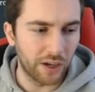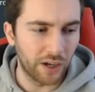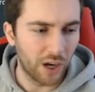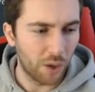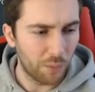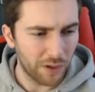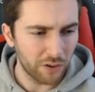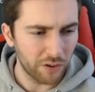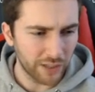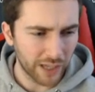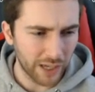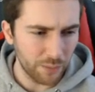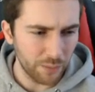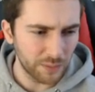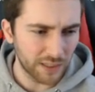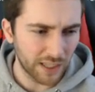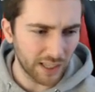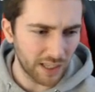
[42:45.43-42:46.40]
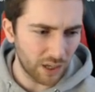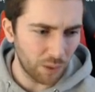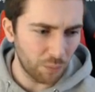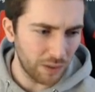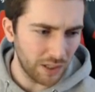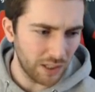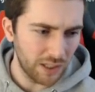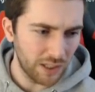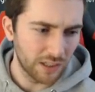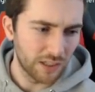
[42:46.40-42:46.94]
Are we okay with that? Are
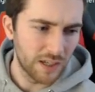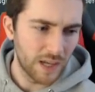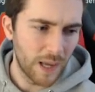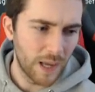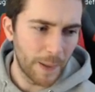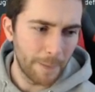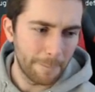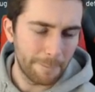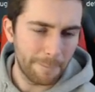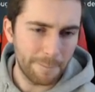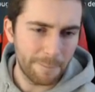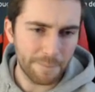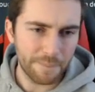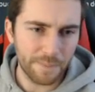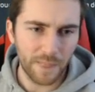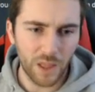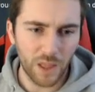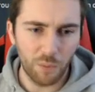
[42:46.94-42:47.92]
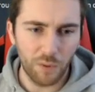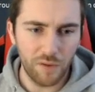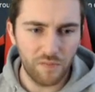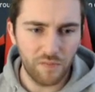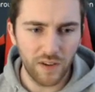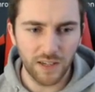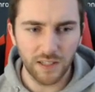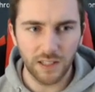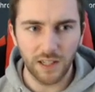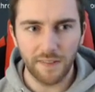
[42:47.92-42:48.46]
we are we
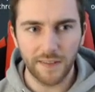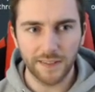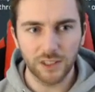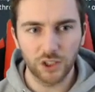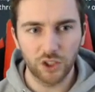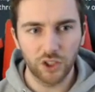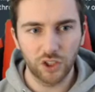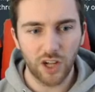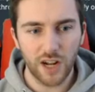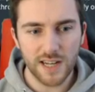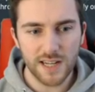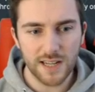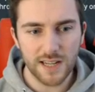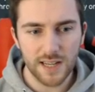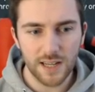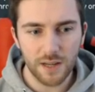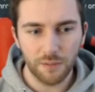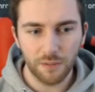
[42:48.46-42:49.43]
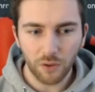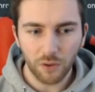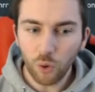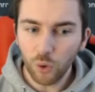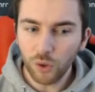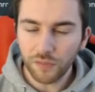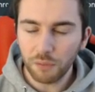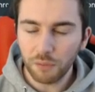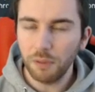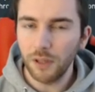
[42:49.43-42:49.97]
feeling like that's a good idea? Hall
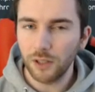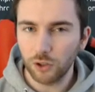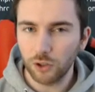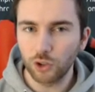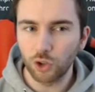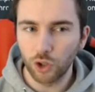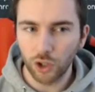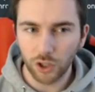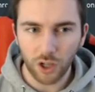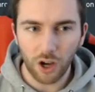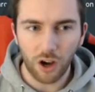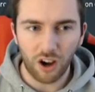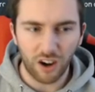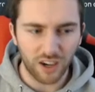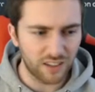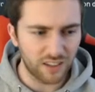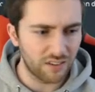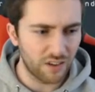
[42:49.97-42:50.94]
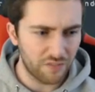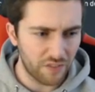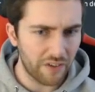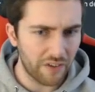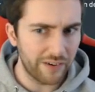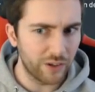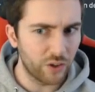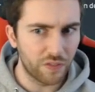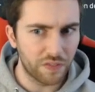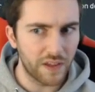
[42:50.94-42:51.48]
of Fame Pit Dodger on a guard is a
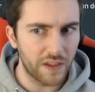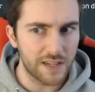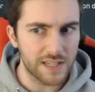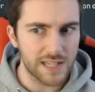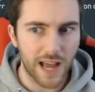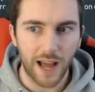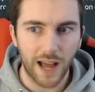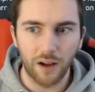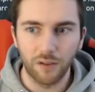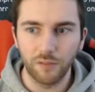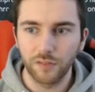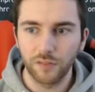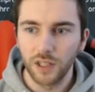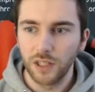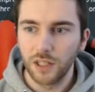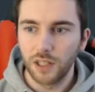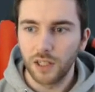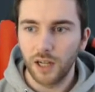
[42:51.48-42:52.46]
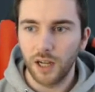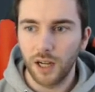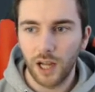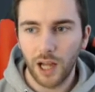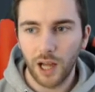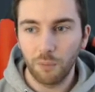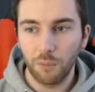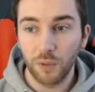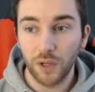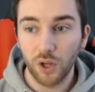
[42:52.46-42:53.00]
very good thing to have, uh,
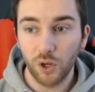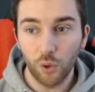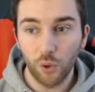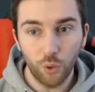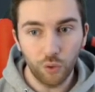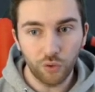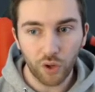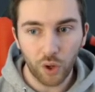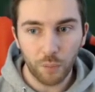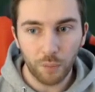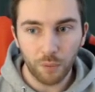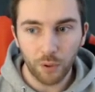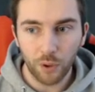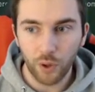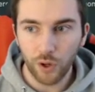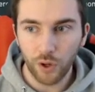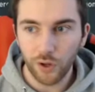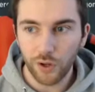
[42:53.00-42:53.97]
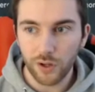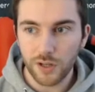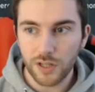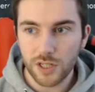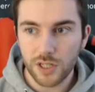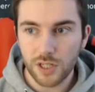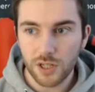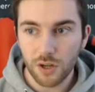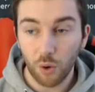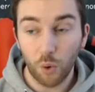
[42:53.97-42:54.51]
and we can also
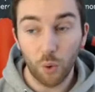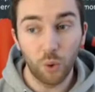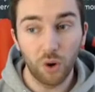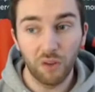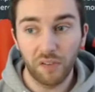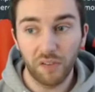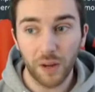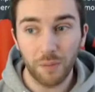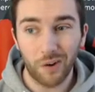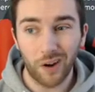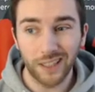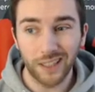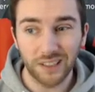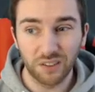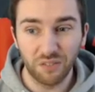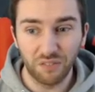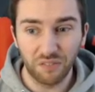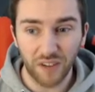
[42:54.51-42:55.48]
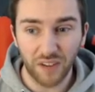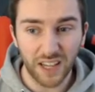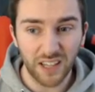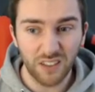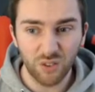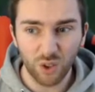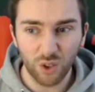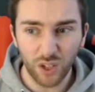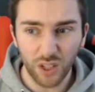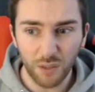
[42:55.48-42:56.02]
put Hall of Fame Ice and
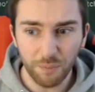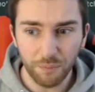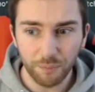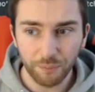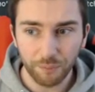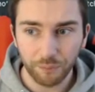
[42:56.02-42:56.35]
Veins on him.